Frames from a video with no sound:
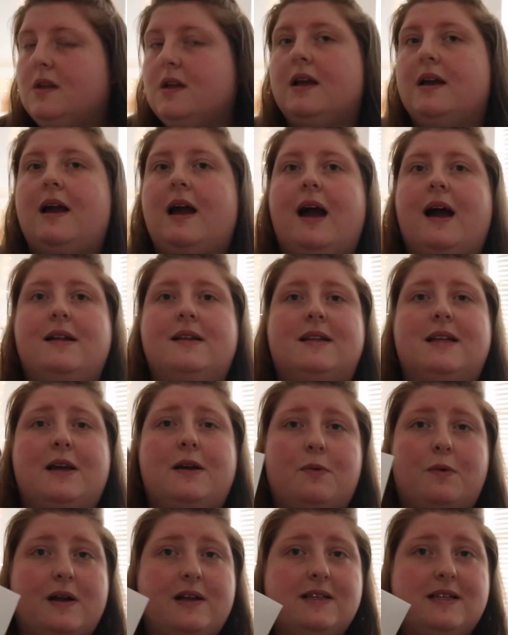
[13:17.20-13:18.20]
And
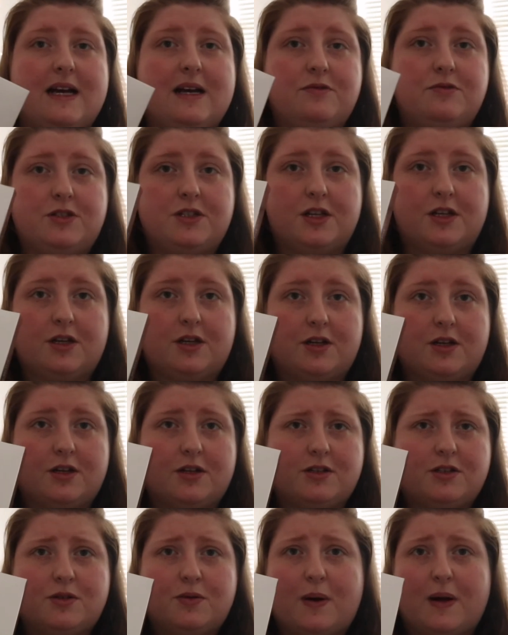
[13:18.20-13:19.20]
it went down
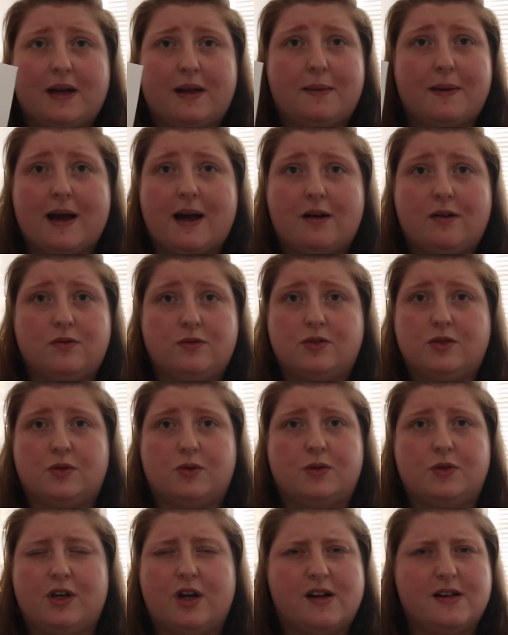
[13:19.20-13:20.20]
to £20
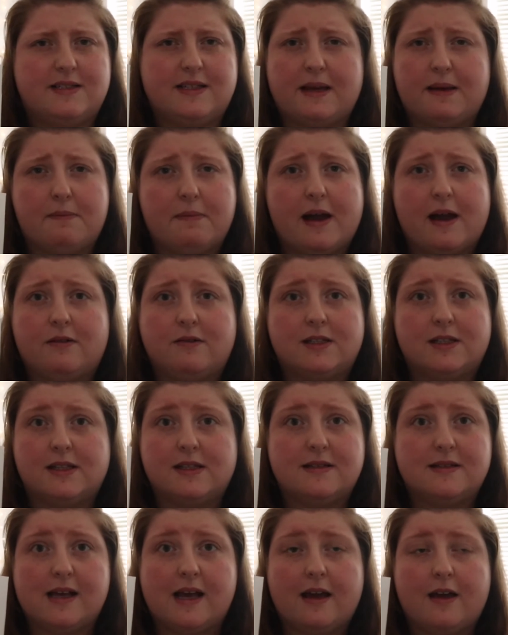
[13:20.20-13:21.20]
or £19 in
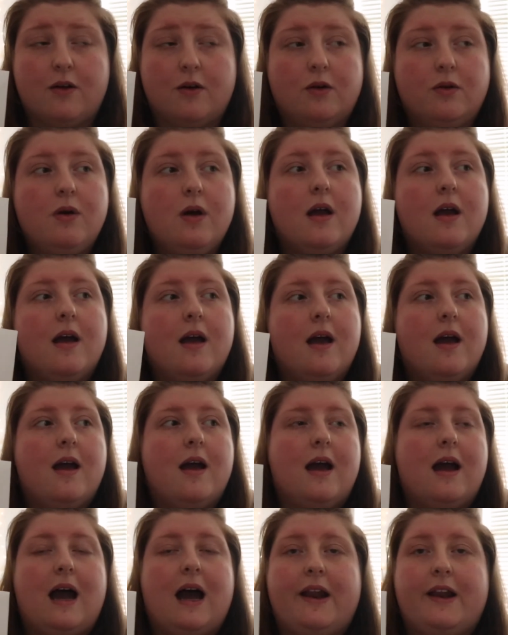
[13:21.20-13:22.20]
the sale,
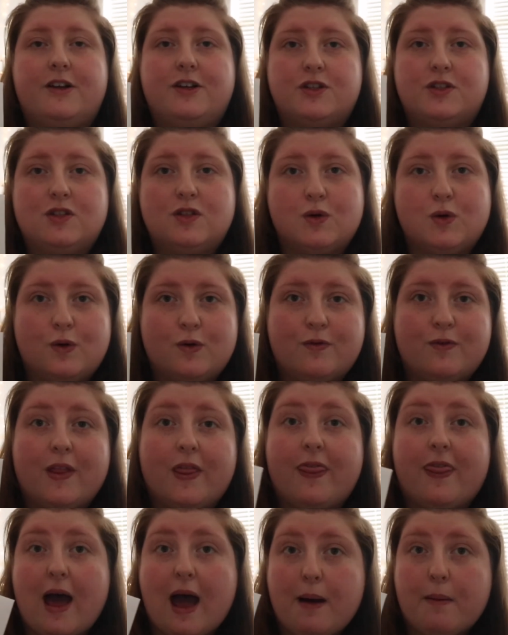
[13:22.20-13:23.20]
and I just thought for
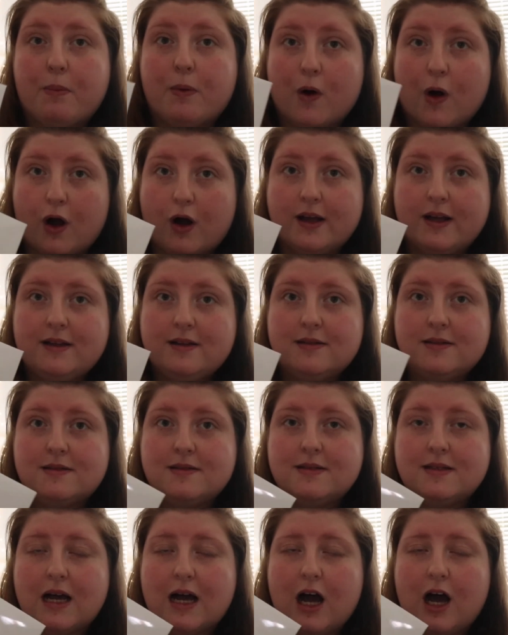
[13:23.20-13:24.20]
that
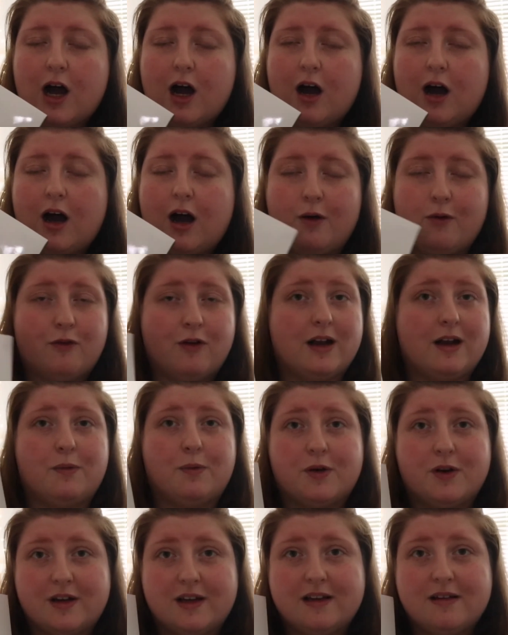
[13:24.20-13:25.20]
price I really
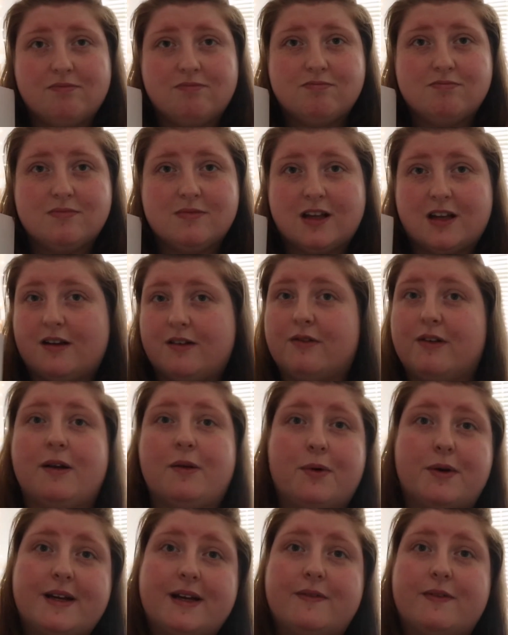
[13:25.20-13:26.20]
want it and I really
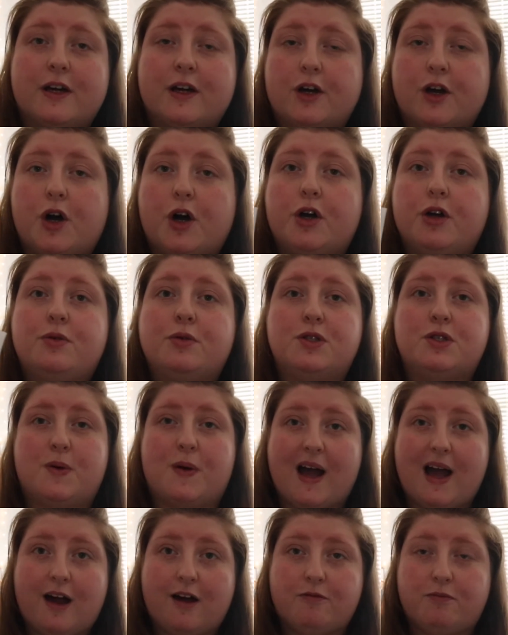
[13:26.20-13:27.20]
want to give it a go,
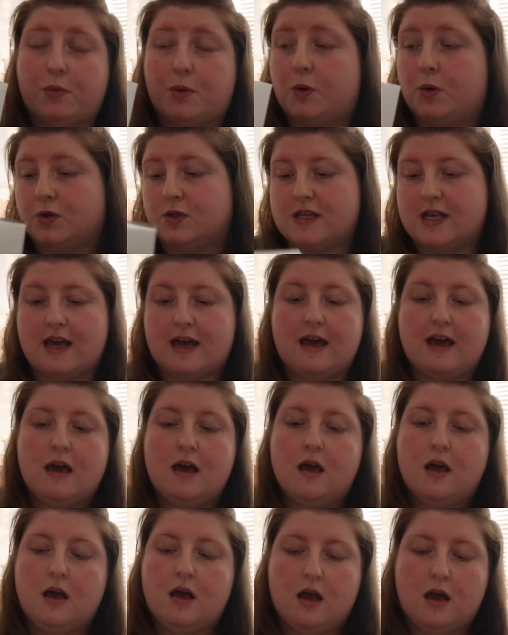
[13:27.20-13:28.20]
so I have bought it.
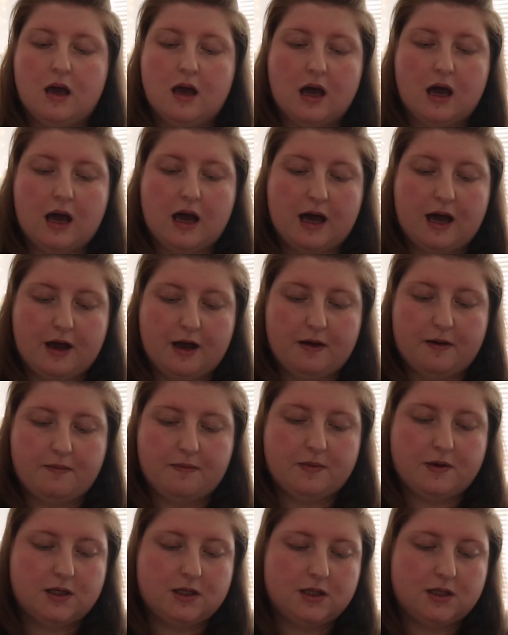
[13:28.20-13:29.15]
I